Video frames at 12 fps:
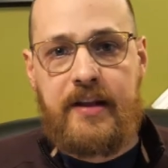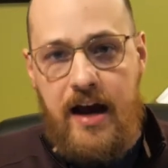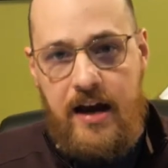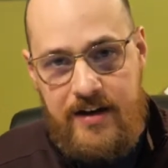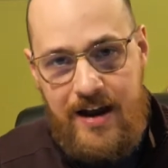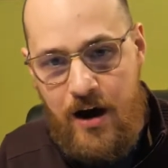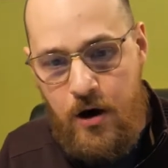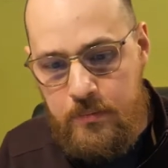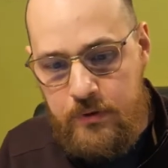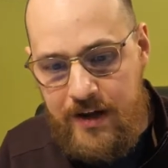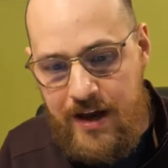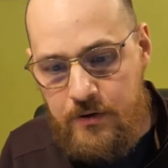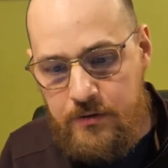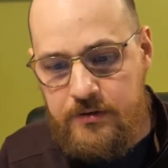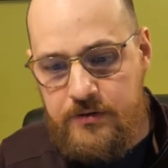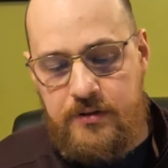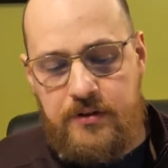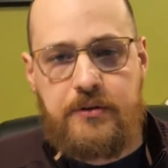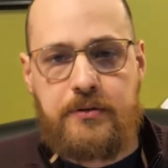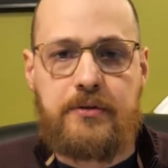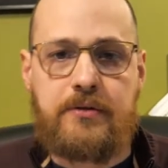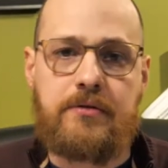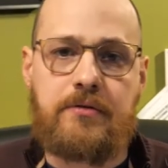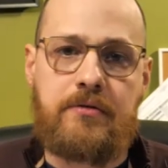I now pronounce you.
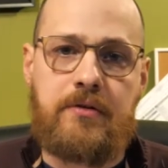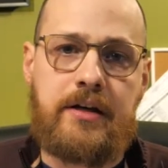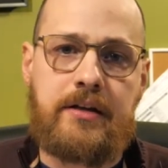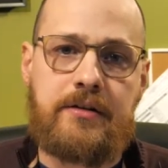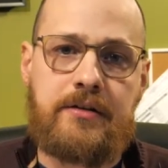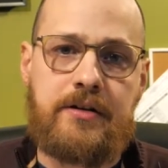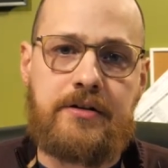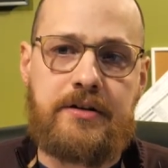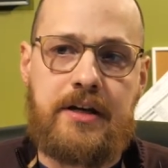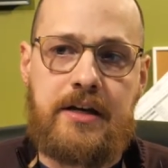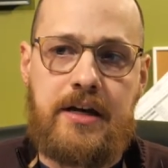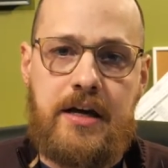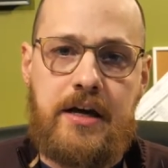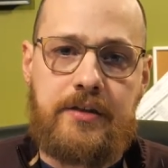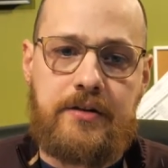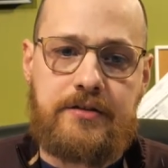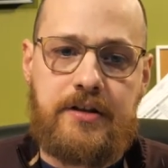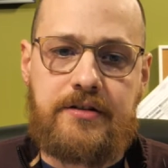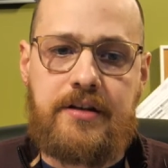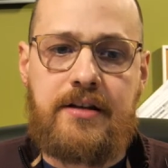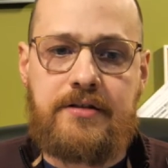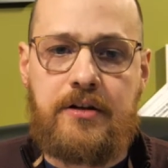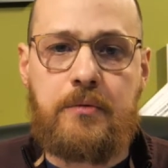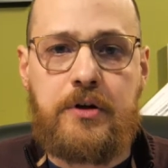Right? There's a, there's a
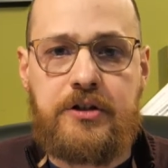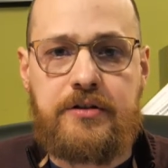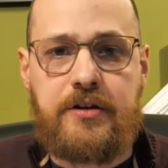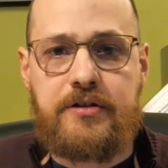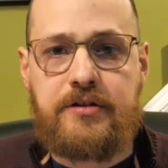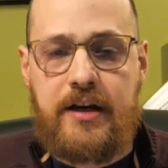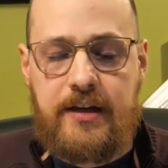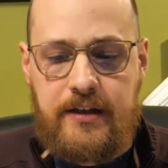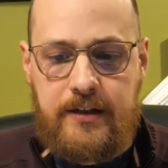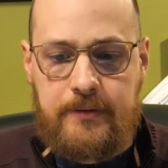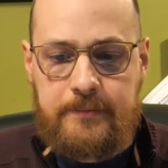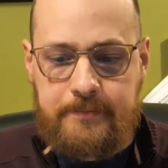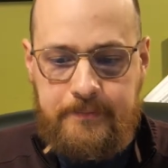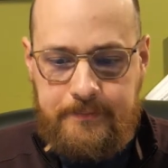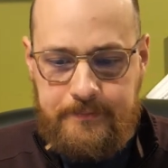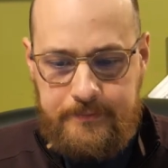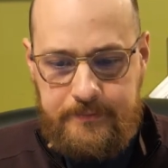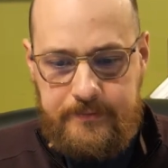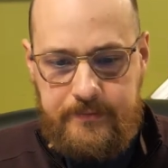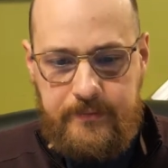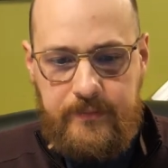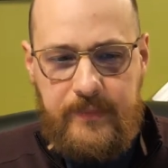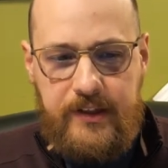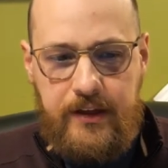sense in which they're saying,
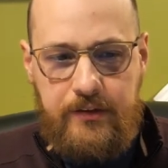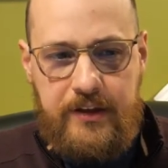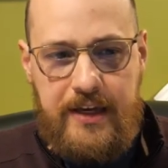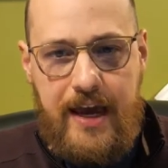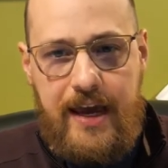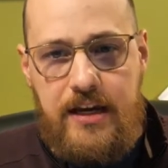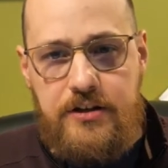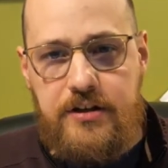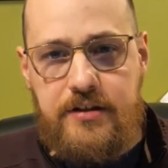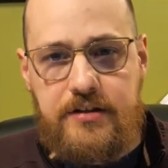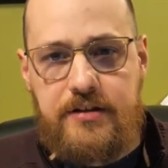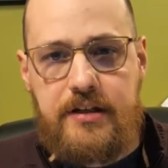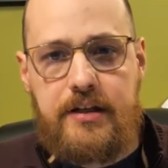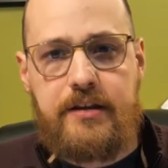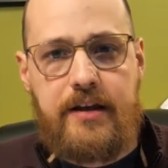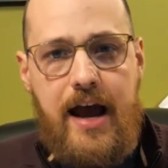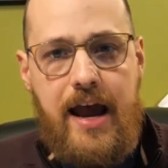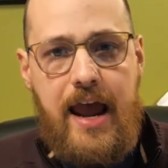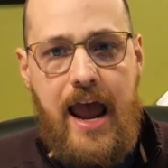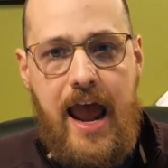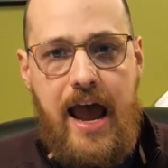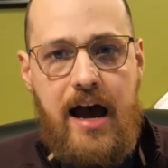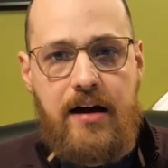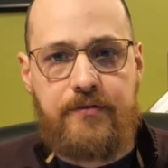the agency that I
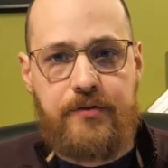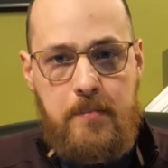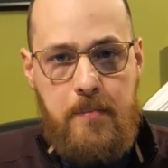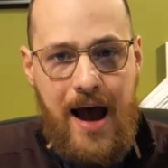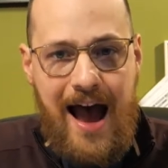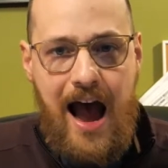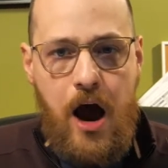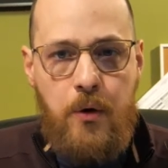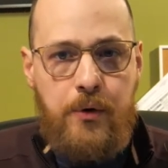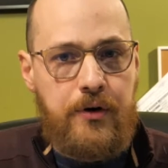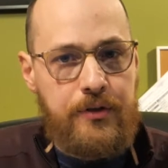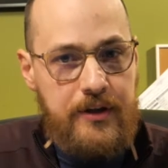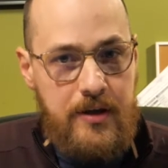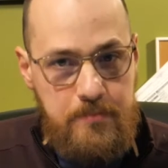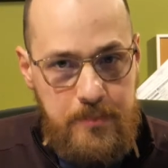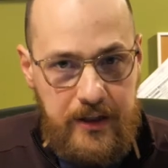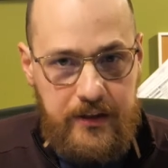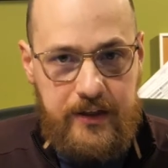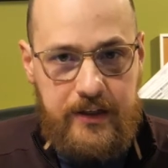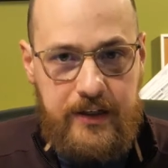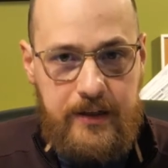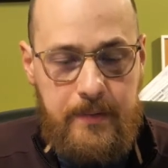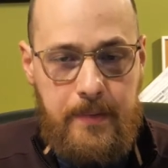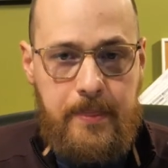have, the power, the
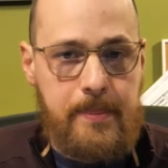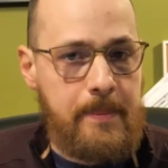ability,